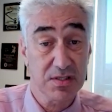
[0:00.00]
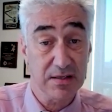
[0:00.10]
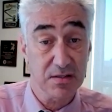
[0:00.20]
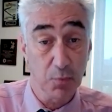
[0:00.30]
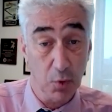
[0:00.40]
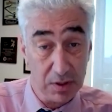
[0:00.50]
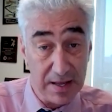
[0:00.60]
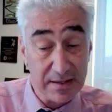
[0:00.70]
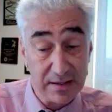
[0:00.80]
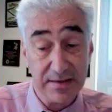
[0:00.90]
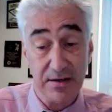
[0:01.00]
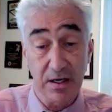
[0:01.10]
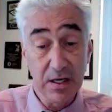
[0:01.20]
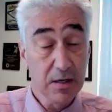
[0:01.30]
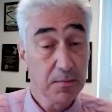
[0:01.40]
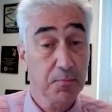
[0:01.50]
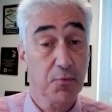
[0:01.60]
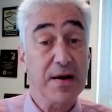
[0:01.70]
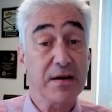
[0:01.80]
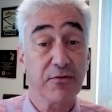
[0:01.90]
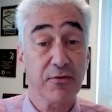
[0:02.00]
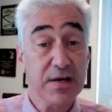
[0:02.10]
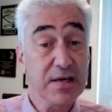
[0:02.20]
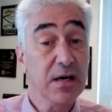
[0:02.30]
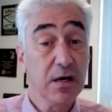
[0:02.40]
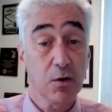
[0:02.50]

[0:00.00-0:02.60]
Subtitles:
that's more likely to break free,